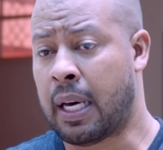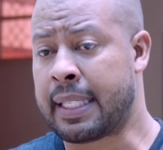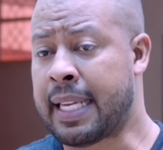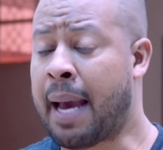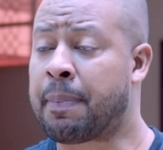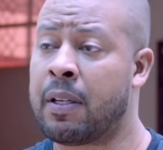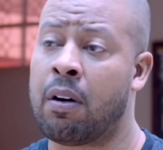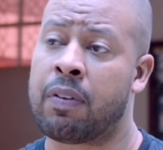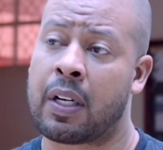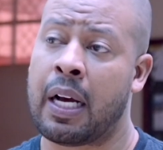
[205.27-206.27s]
adapt and
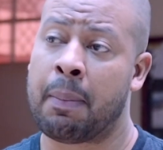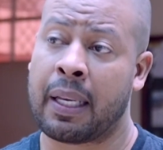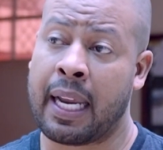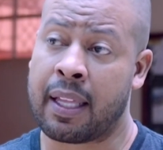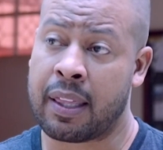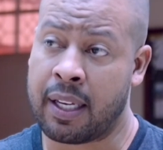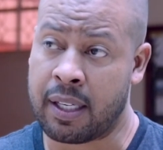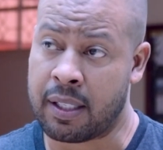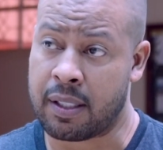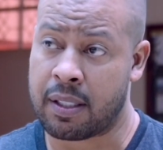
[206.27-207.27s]
overcome a lot of
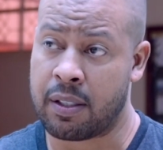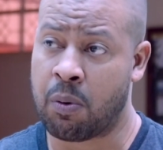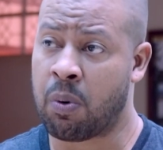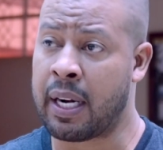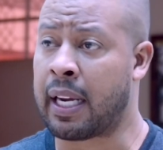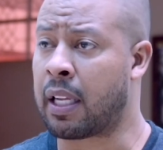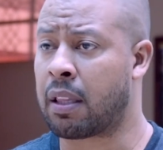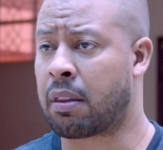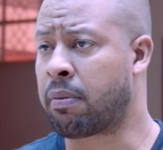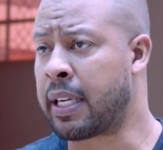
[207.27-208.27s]
things. You're
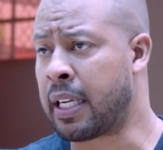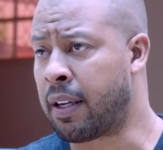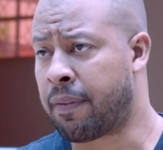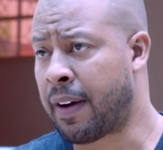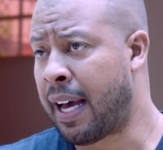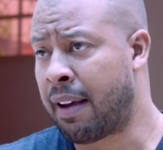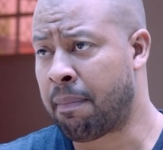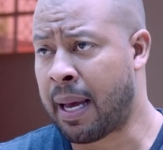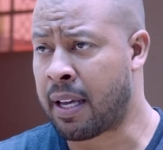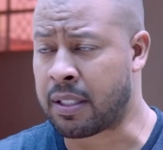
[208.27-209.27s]
running 3-5
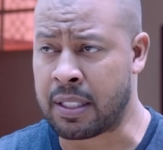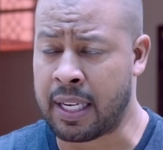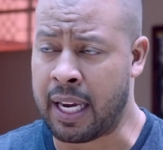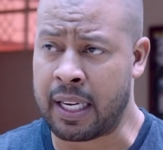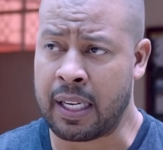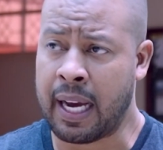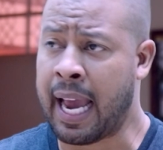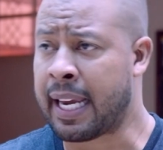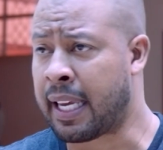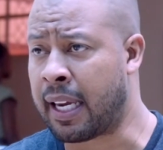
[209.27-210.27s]
miles a day. You're
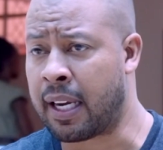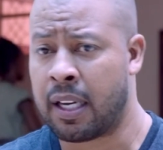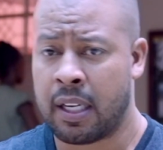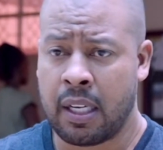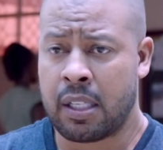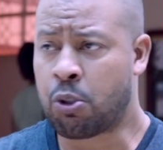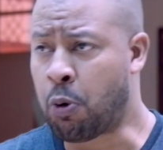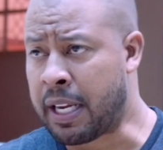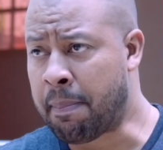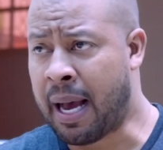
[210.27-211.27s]
hiking
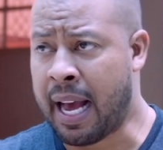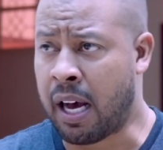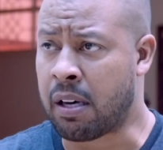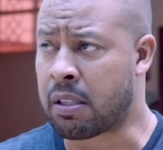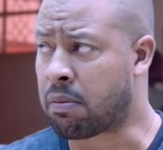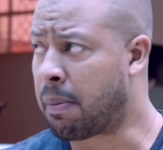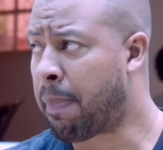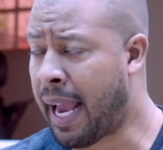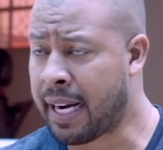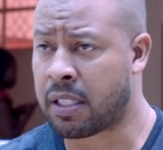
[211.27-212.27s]
20 miles with
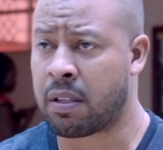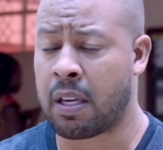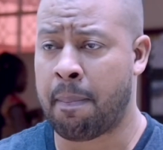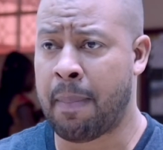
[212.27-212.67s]
packs on your